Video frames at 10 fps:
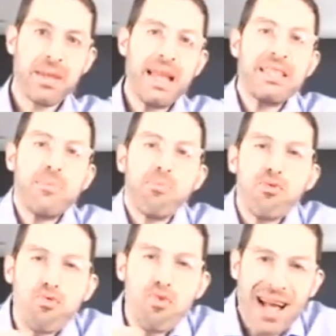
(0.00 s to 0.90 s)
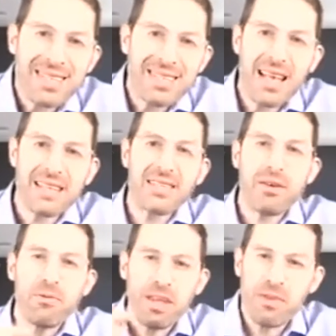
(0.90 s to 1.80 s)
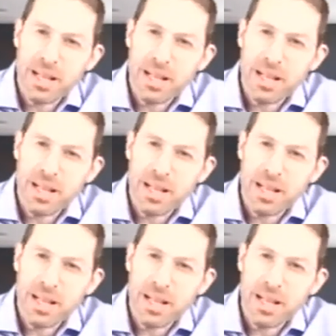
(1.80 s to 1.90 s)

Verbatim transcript: It's the process of giving.